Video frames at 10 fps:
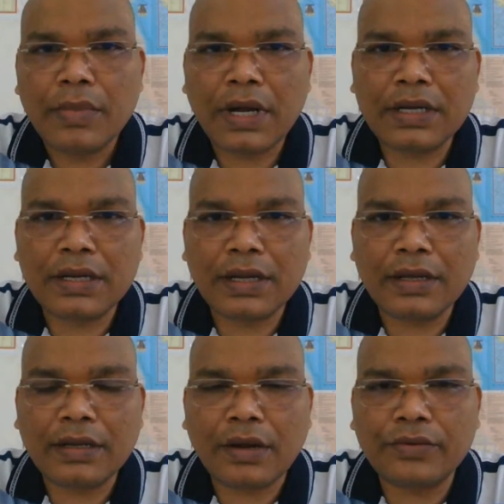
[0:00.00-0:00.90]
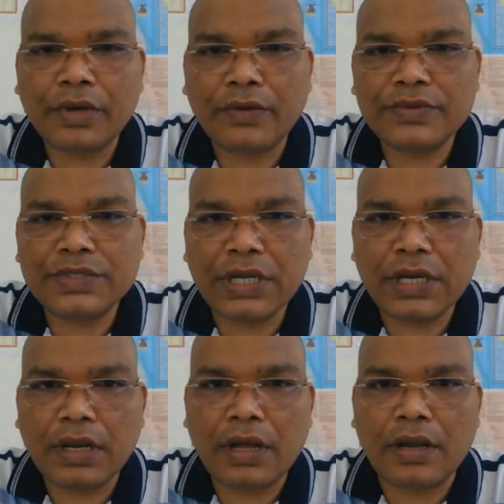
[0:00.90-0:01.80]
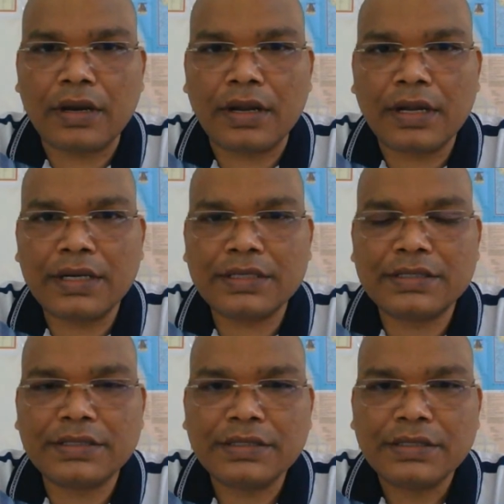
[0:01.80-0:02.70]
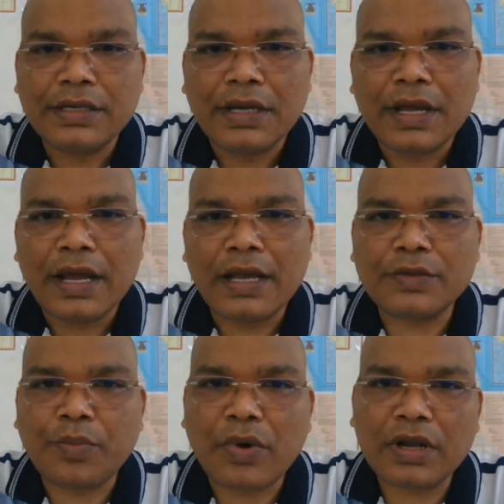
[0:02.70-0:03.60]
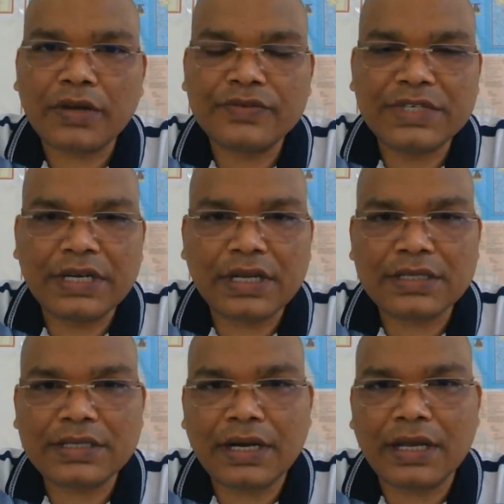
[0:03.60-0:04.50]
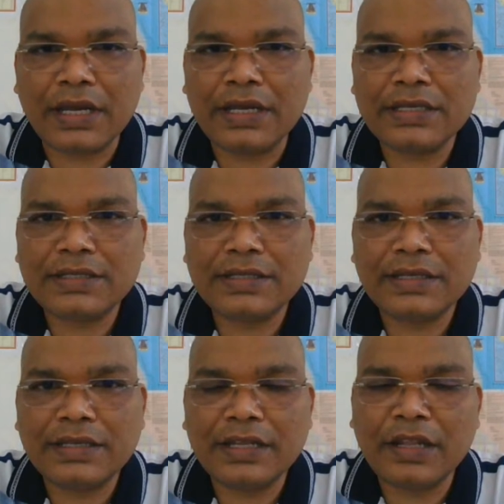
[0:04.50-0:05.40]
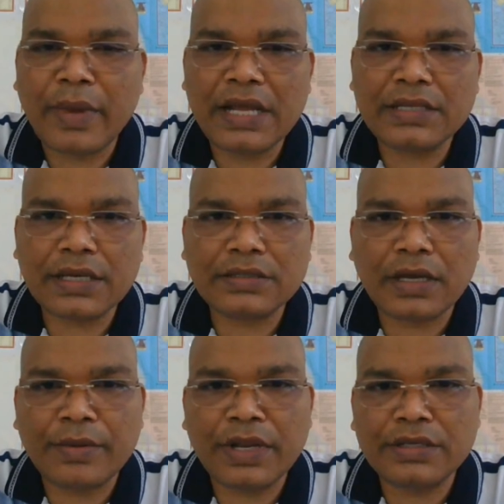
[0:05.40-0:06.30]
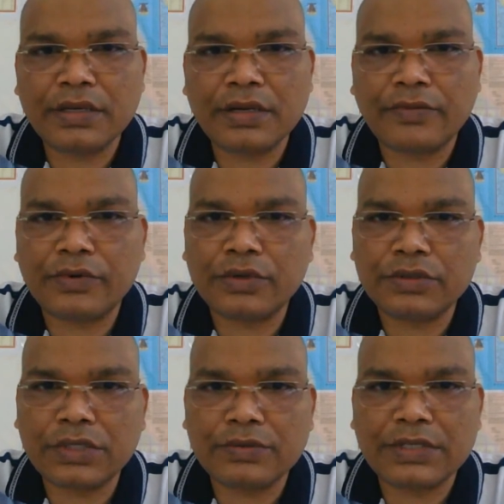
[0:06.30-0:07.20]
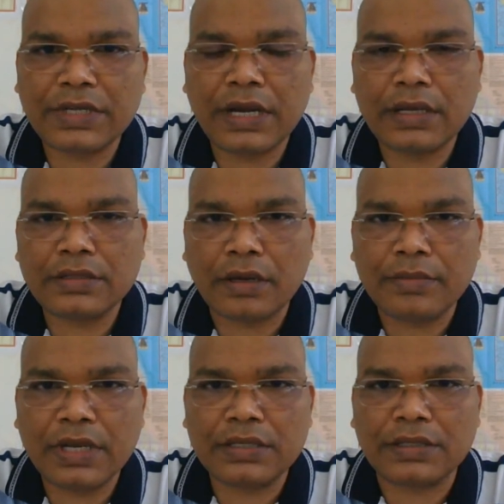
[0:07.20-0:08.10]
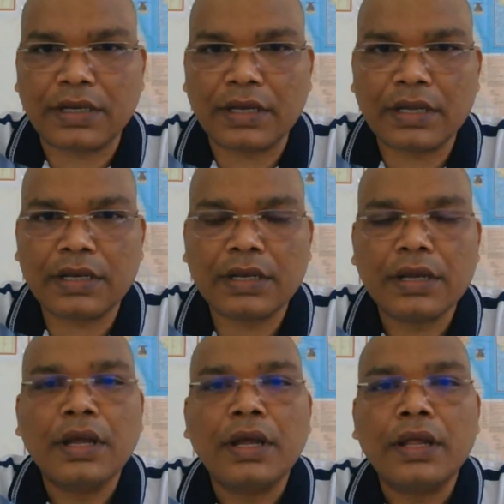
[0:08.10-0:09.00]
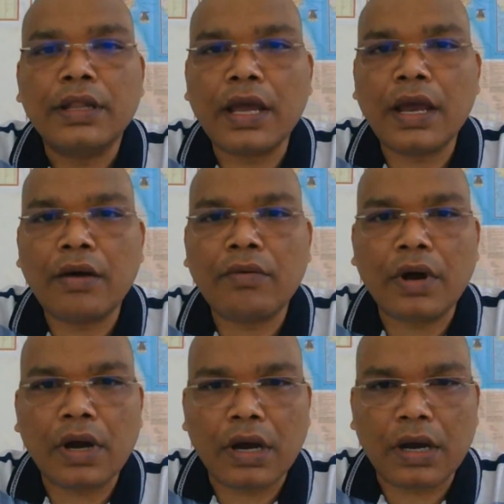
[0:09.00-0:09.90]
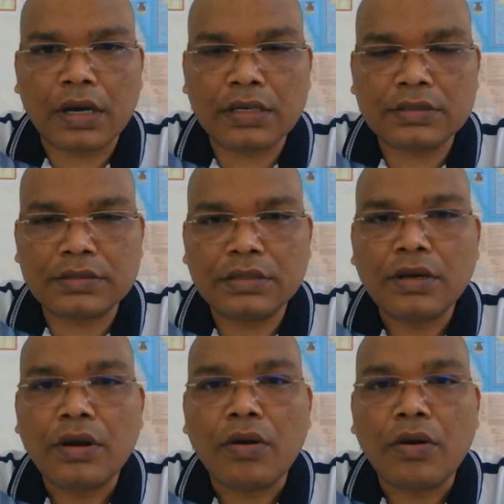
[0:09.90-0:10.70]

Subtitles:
But out of general knowledge, as a part of general studies, in the mains examination of 2000 examination, they have asked